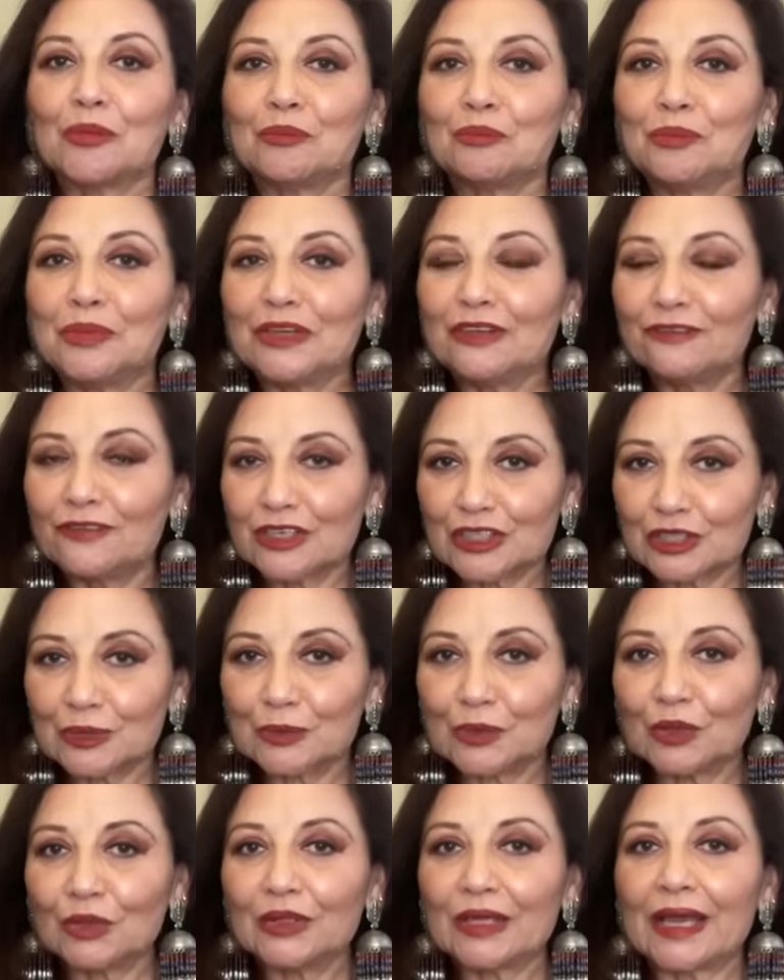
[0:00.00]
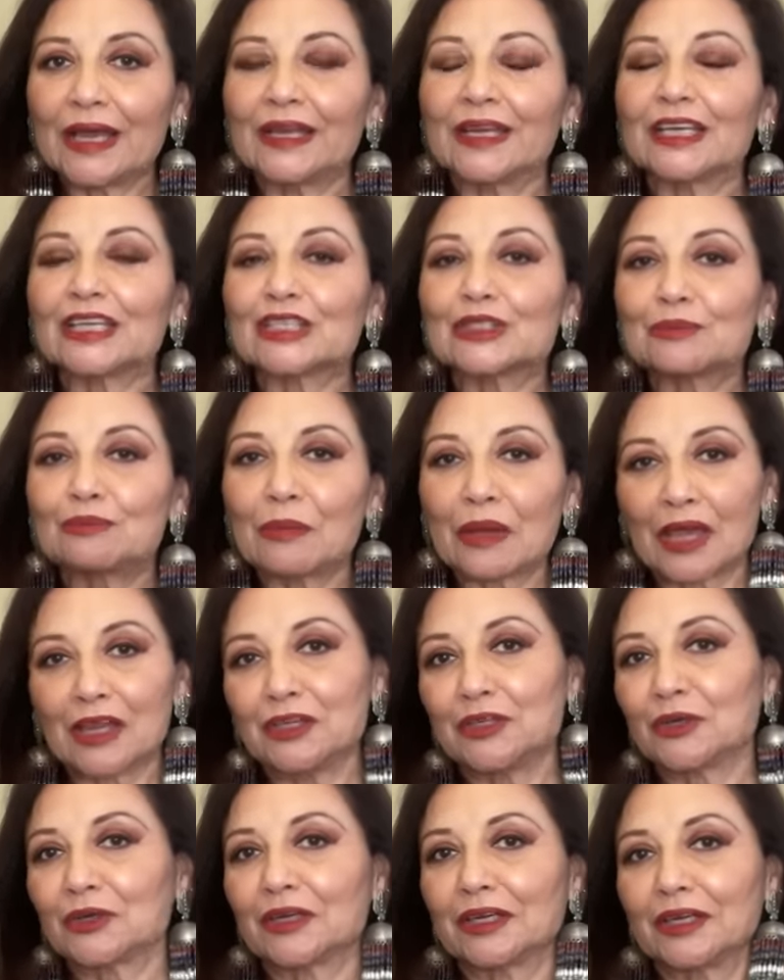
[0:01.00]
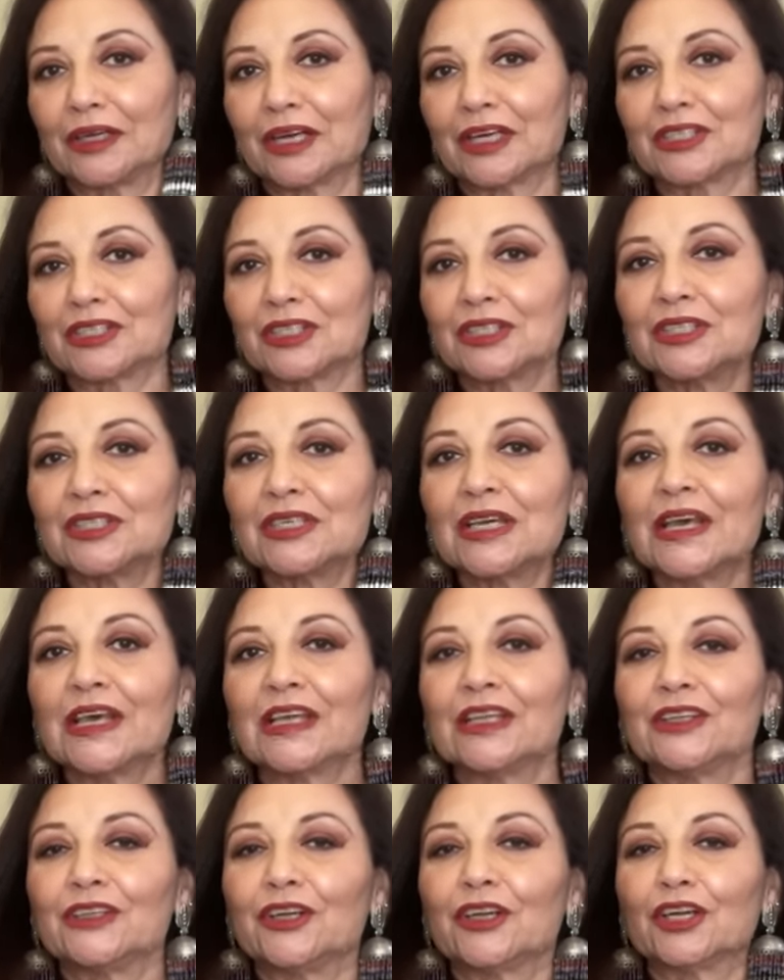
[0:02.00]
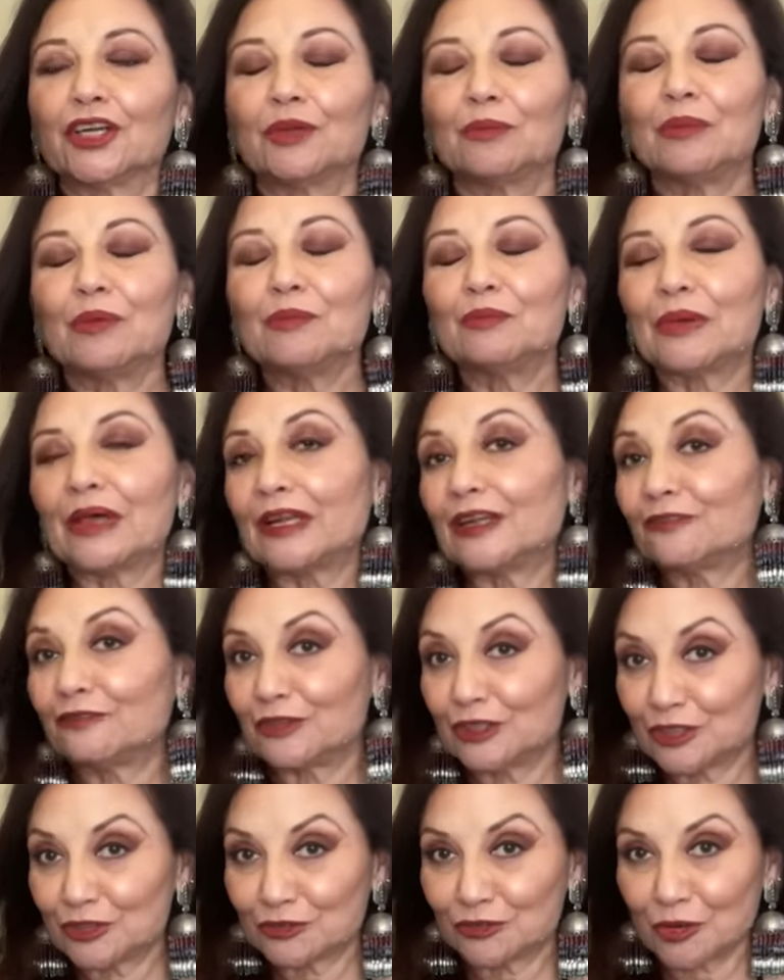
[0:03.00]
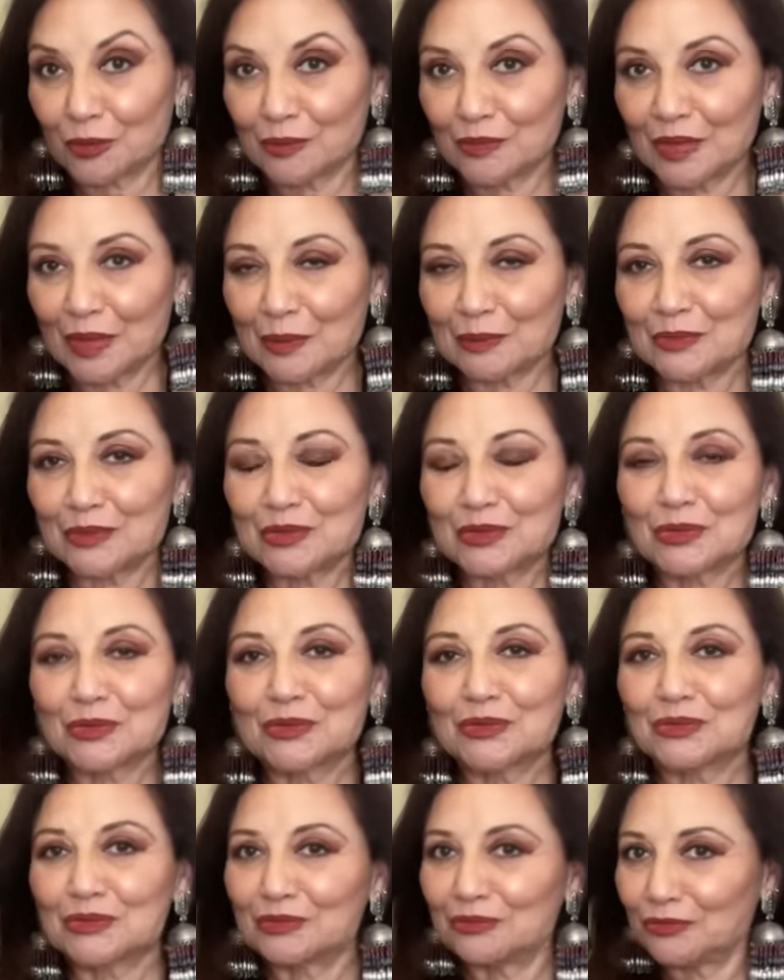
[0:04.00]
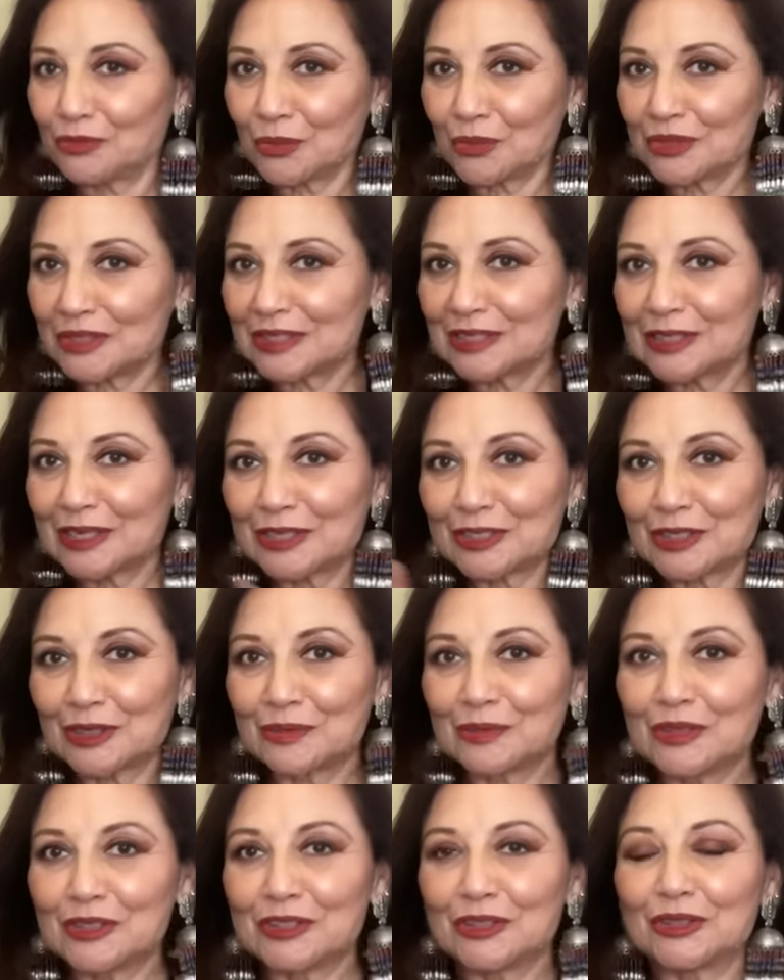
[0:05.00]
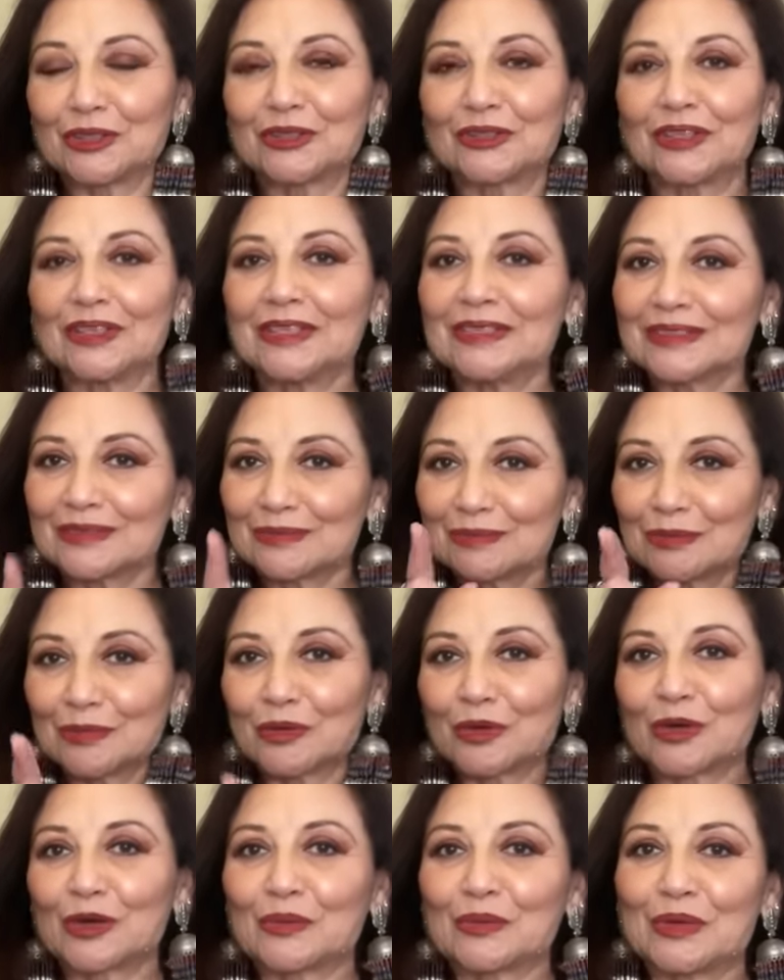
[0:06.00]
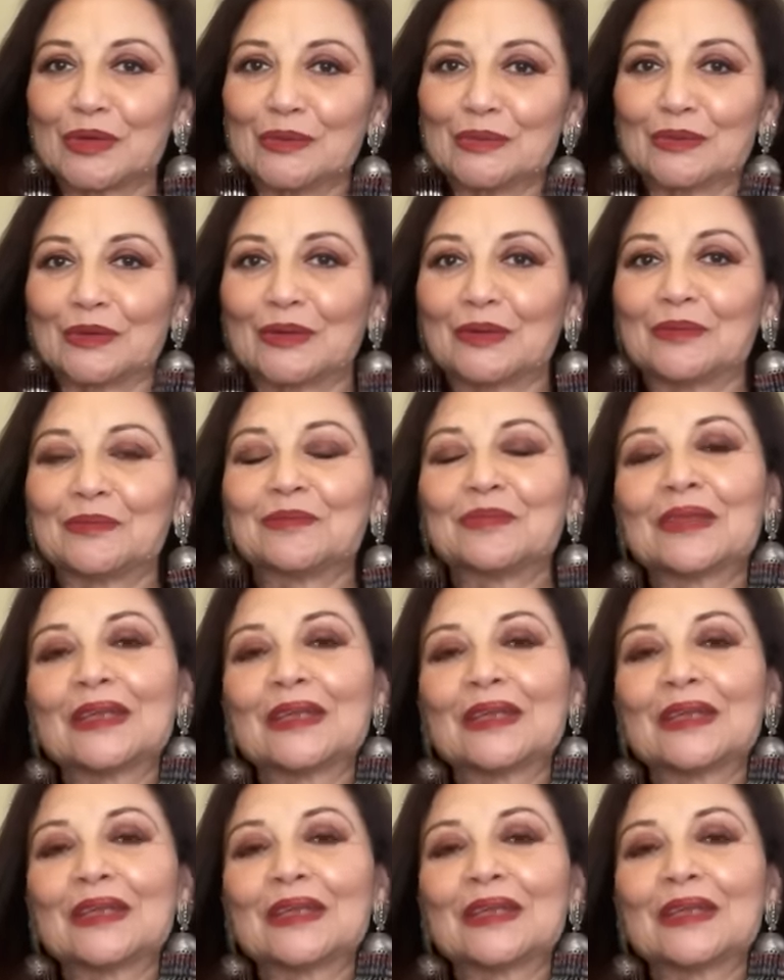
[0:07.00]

Be visible and expand your connections. There can be benefits from them. So focus less on material things, more on people.